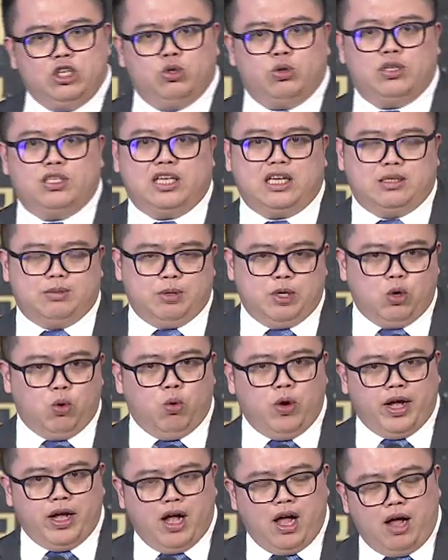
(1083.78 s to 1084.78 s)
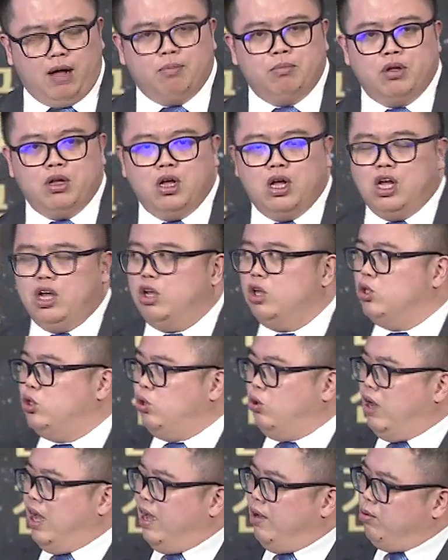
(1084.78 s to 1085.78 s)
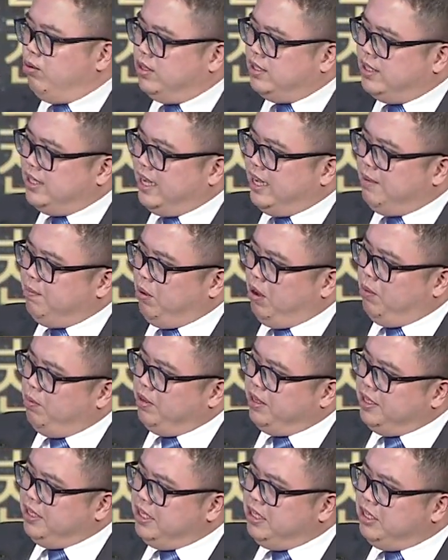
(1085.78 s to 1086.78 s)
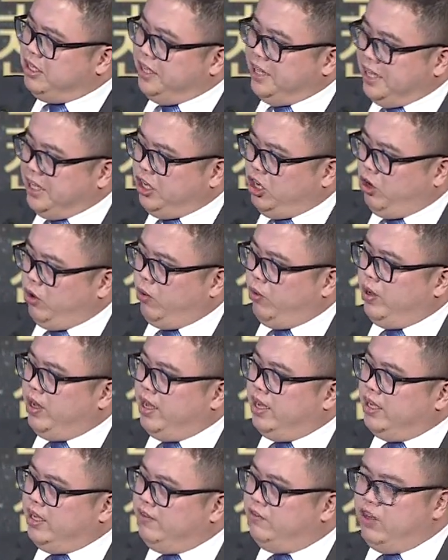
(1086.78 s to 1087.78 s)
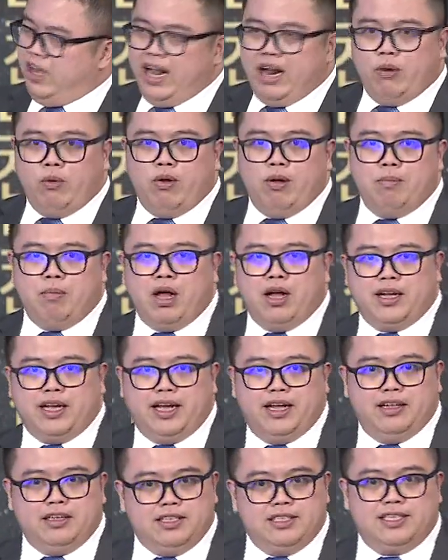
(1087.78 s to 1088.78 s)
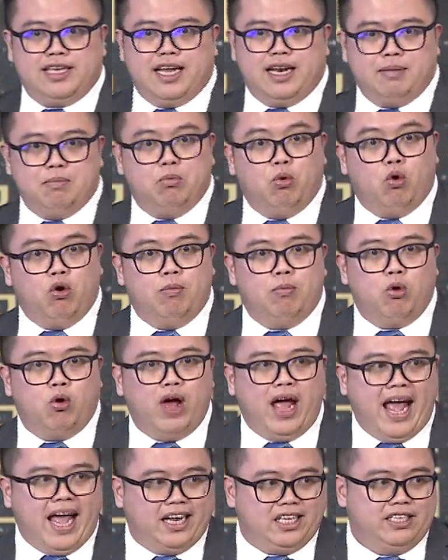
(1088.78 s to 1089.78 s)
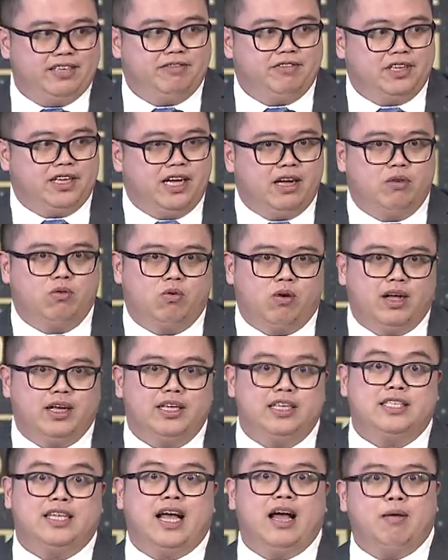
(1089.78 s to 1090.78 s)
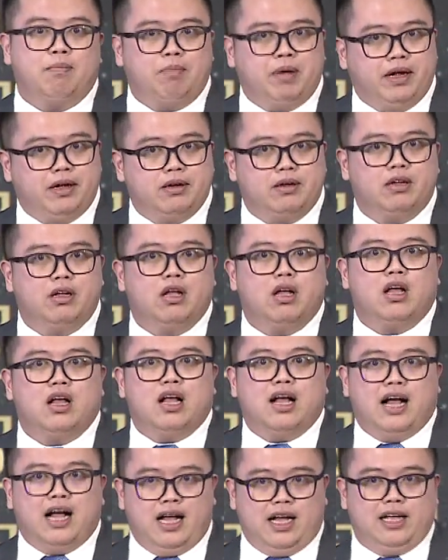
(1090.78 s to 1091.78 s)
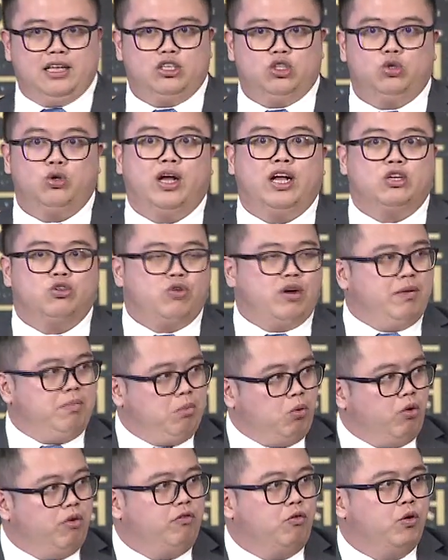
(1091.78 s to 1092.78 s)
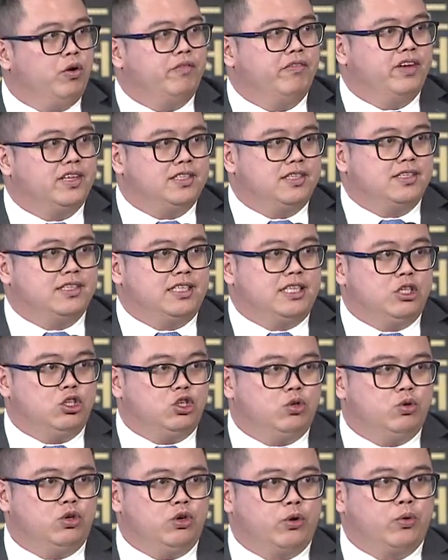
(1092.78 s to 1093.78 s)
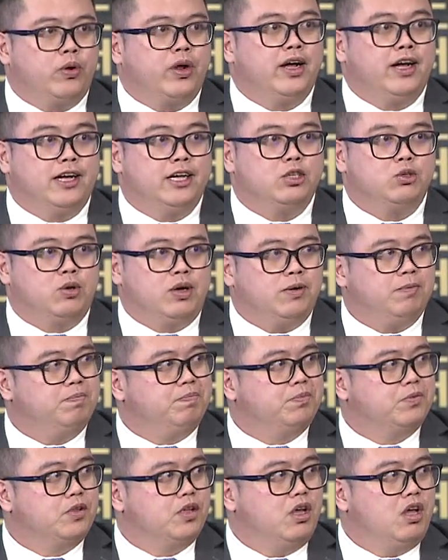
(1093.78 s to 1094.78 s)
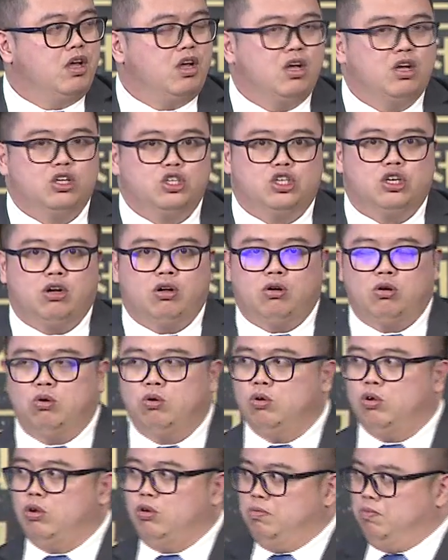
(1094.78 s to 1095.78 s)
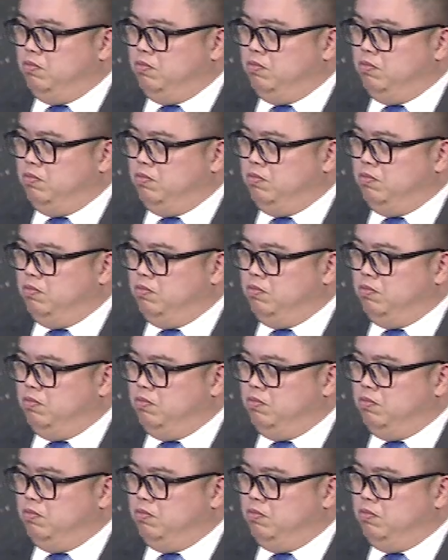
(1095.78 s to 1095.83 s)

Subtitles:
issuance has been going up. So I would say probably in Korea, if the area market is getting more and more active again, right, it's helping us to attract more foreign investors into Korea as well. So